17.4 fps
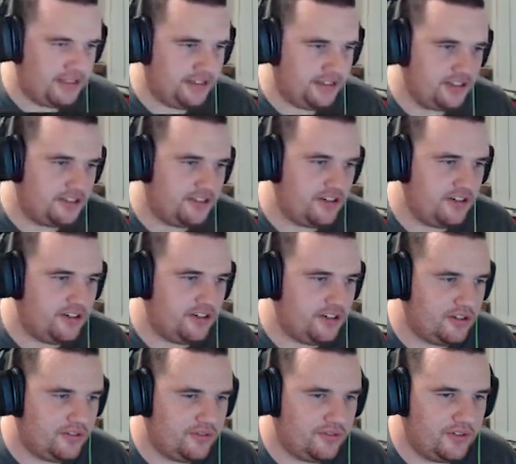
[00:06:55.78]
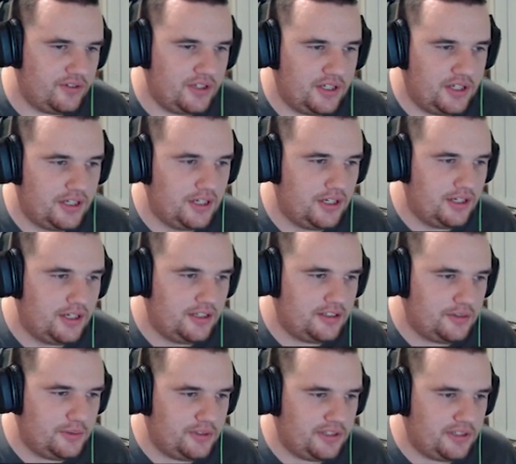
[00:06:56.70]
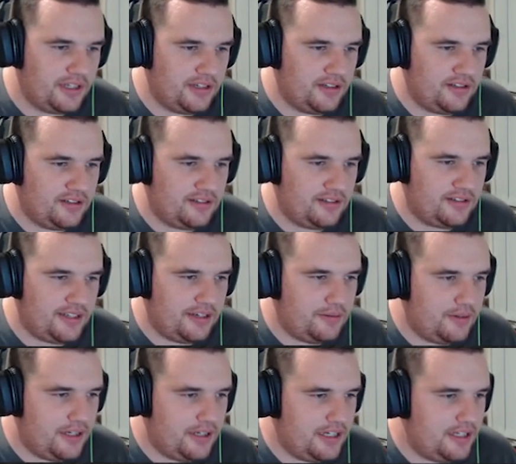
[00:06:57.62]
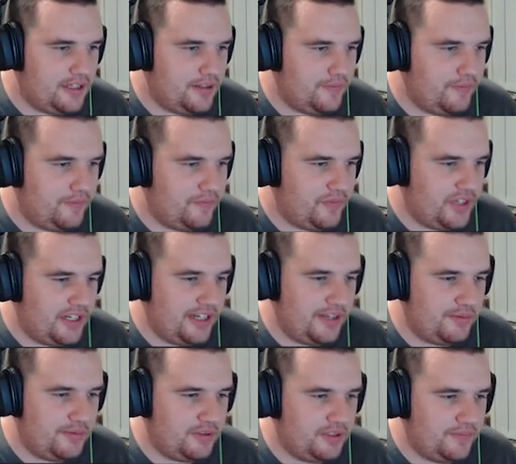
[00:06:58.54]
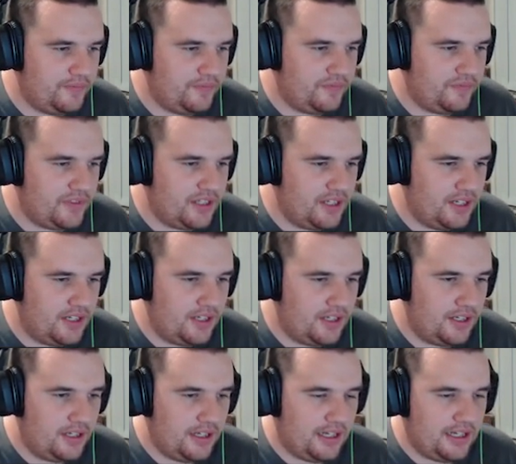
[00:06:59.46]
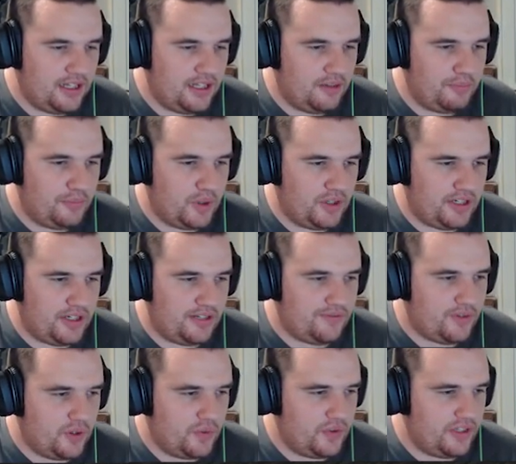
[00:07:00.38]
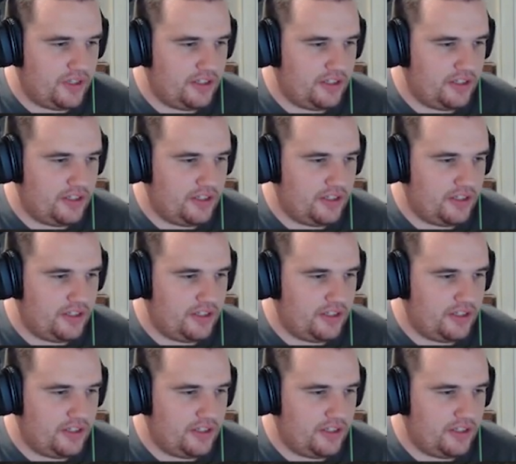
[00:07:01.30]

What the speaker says: it's turned off. So we're just going to enable it. By default, the